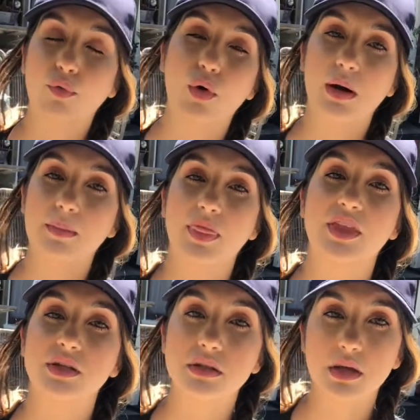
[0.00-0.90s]
form the
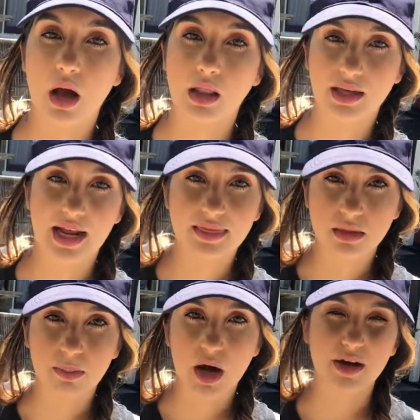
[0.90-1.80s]
solid at the
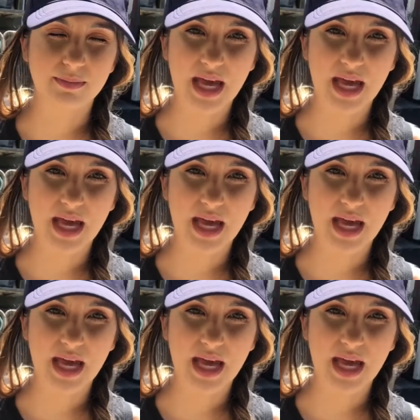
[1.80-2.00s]
bottom,